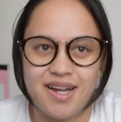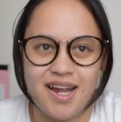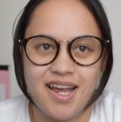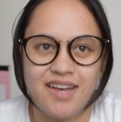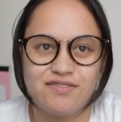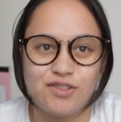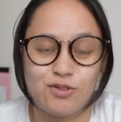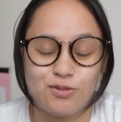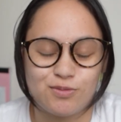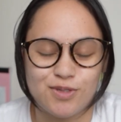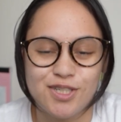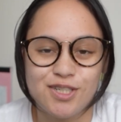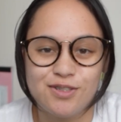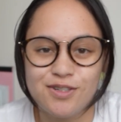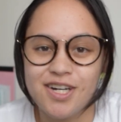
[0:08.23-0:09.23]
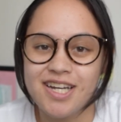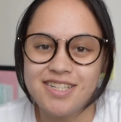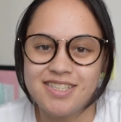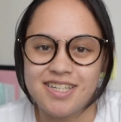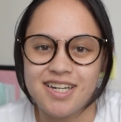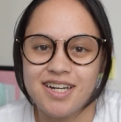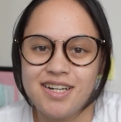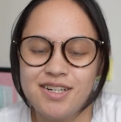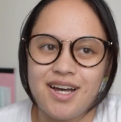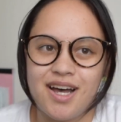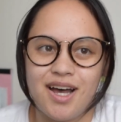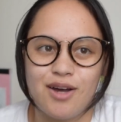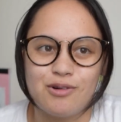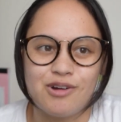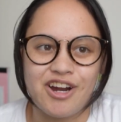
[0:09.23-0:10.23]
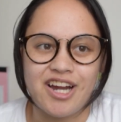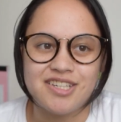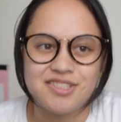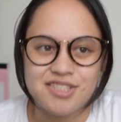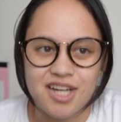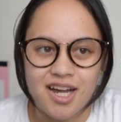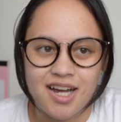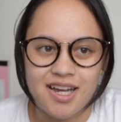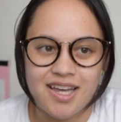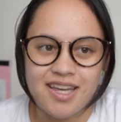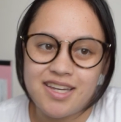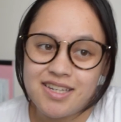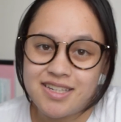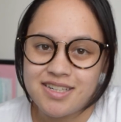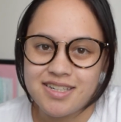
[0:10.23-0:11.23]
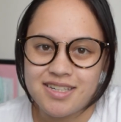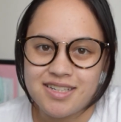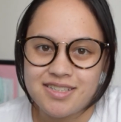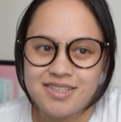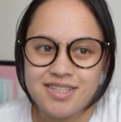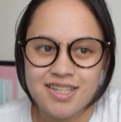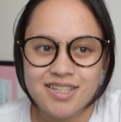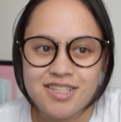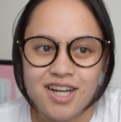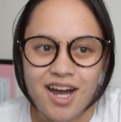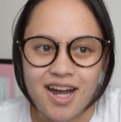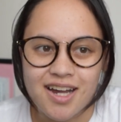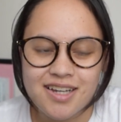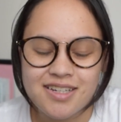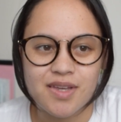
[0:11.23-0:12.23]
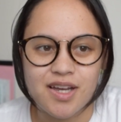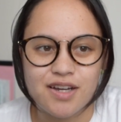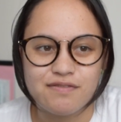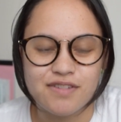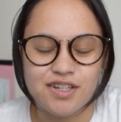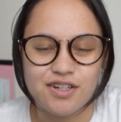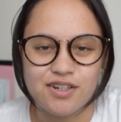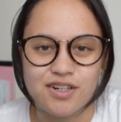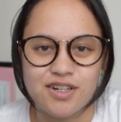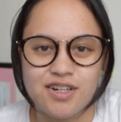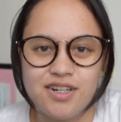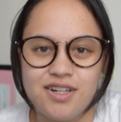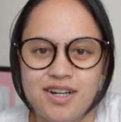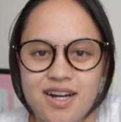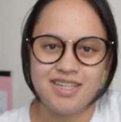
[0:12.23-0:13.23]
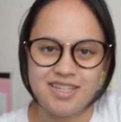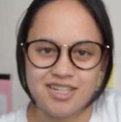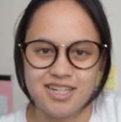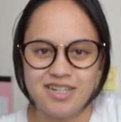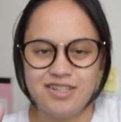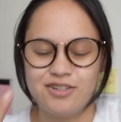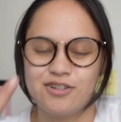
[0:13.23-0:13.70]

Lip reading: I have this really cool idea where I saw a TikTok of a girl here,